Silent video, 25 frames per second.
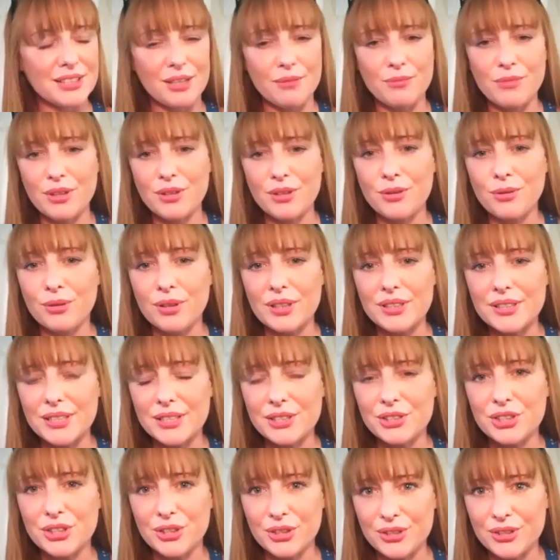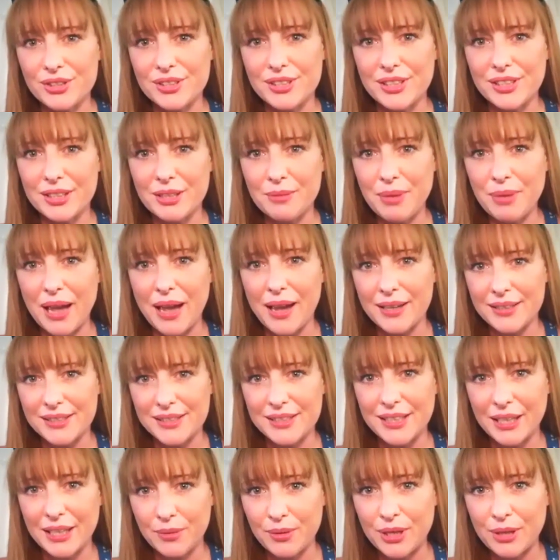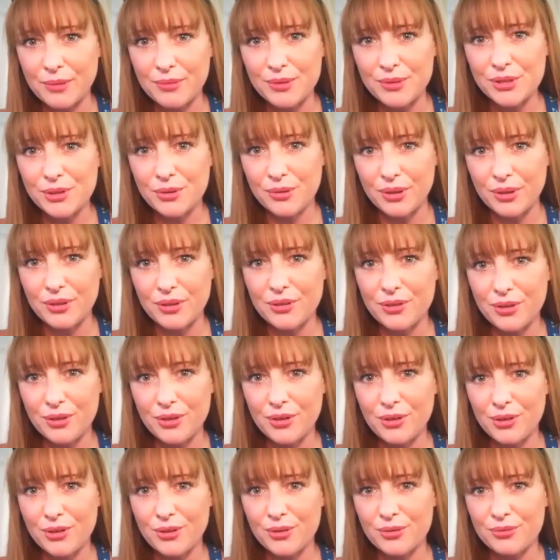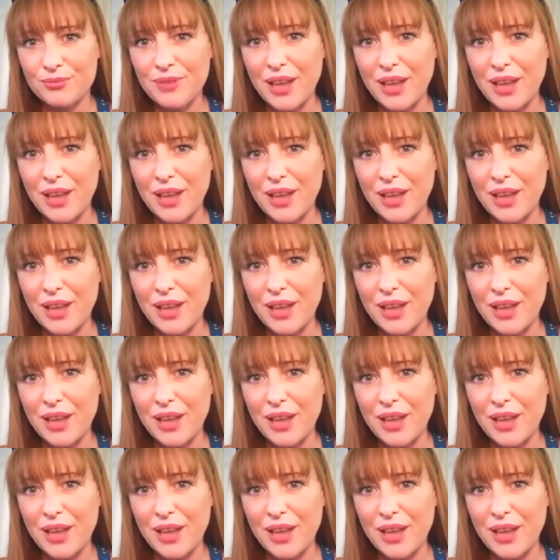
with yoga teachers in the past, like when I was going through, you know,